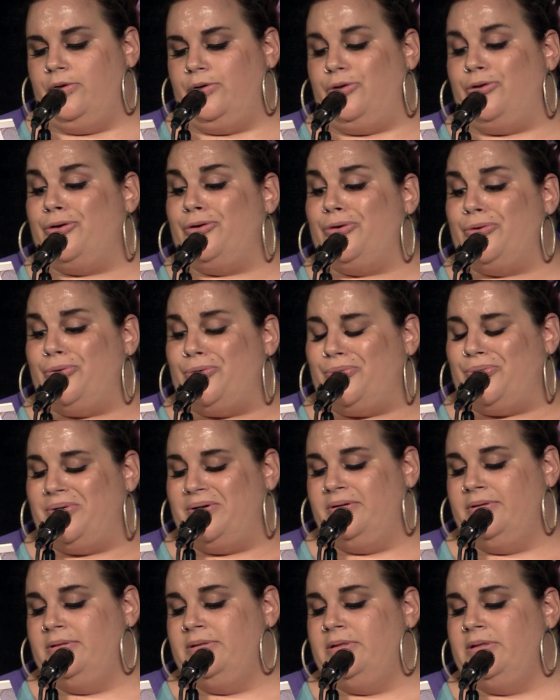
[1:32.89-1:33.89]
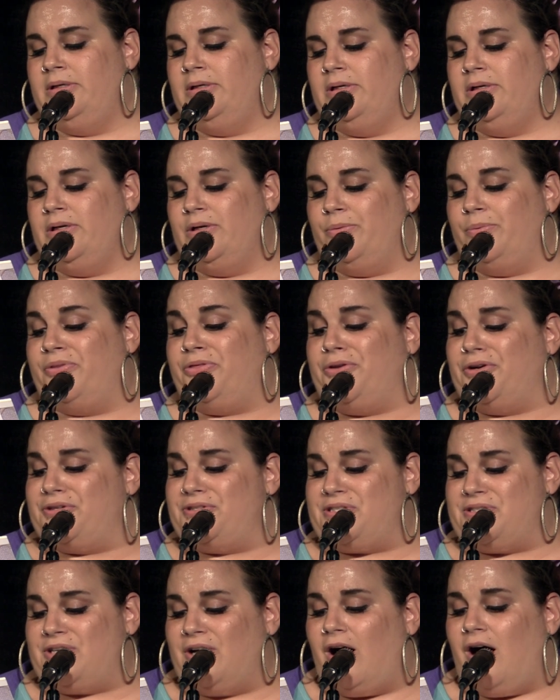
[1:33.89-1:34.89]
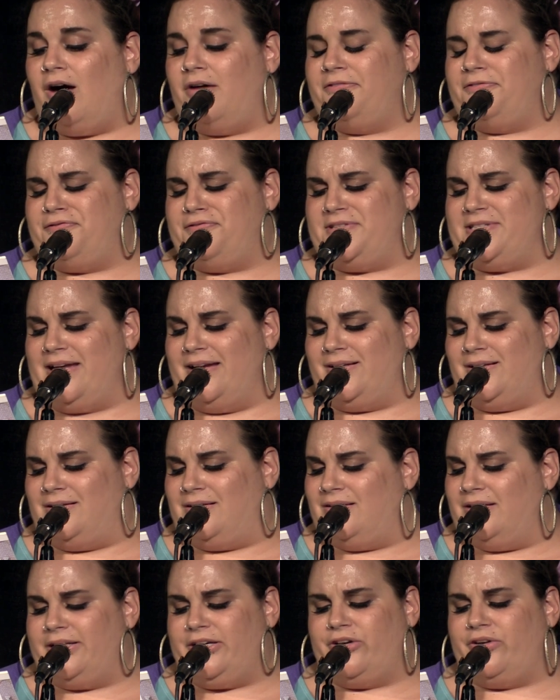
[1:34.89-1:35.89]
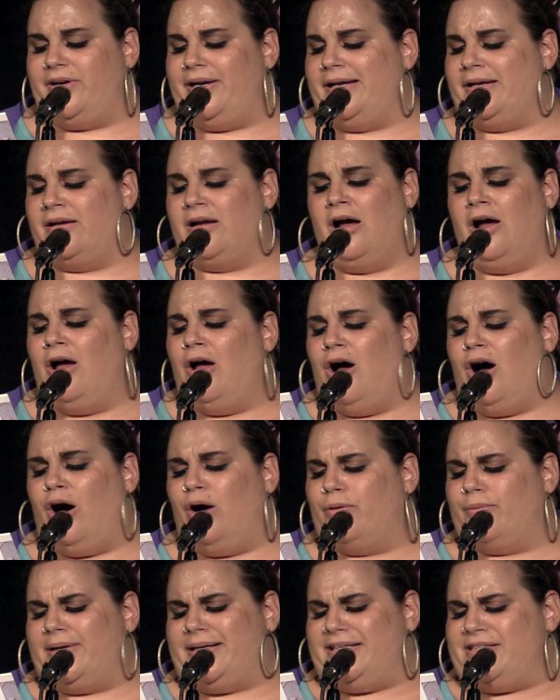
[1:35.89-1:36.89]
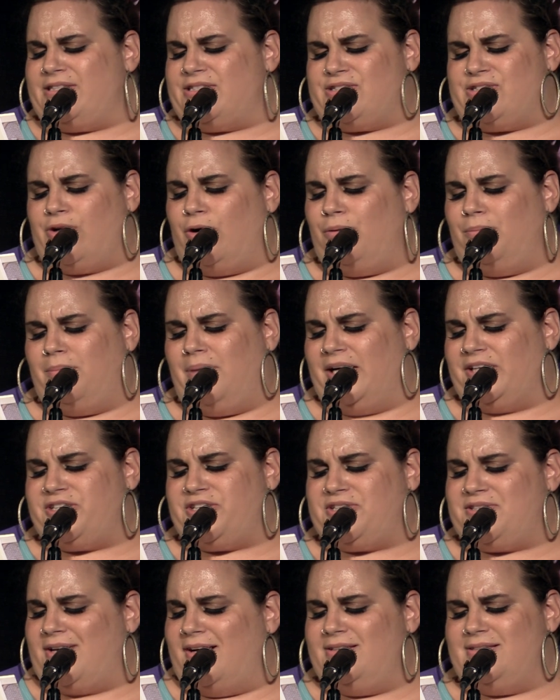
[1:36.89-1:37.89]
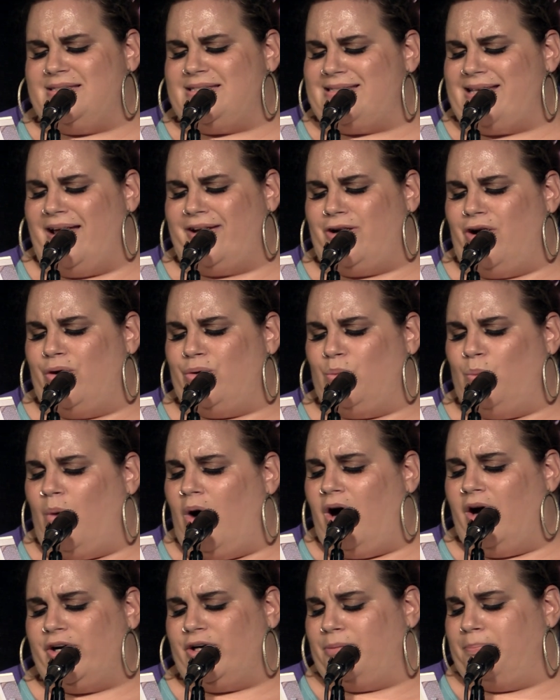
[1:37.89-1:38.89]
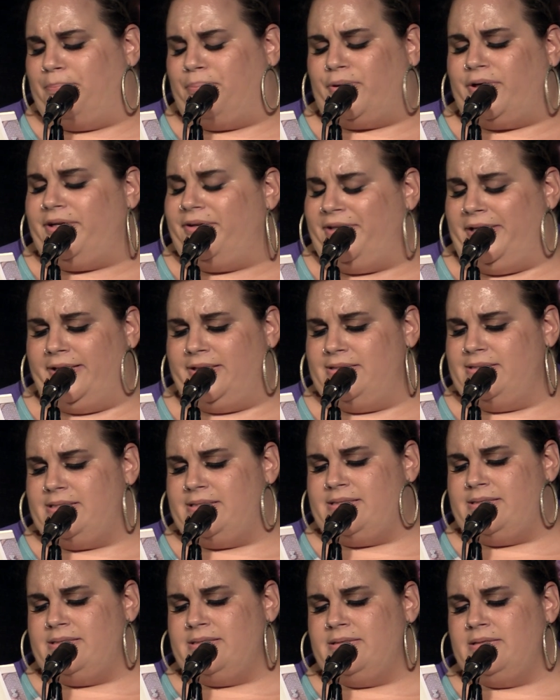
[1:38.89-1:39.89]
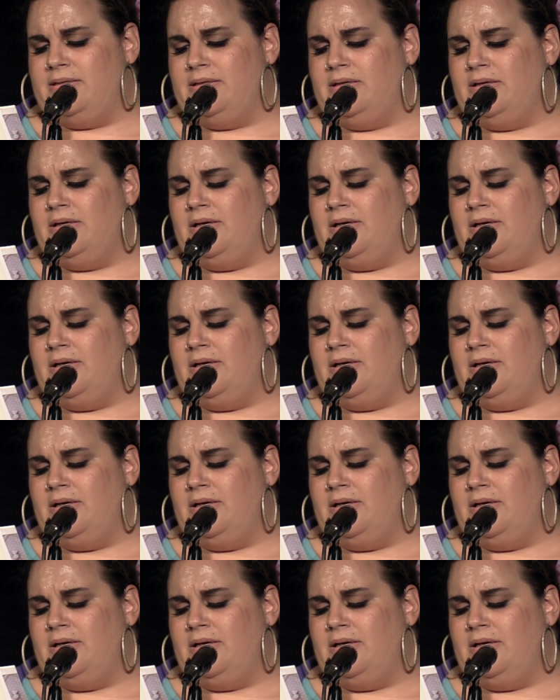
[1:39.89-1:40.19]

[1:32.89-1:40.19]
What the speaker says: You, with your soft and glittering, already so much sunset on water brilliance,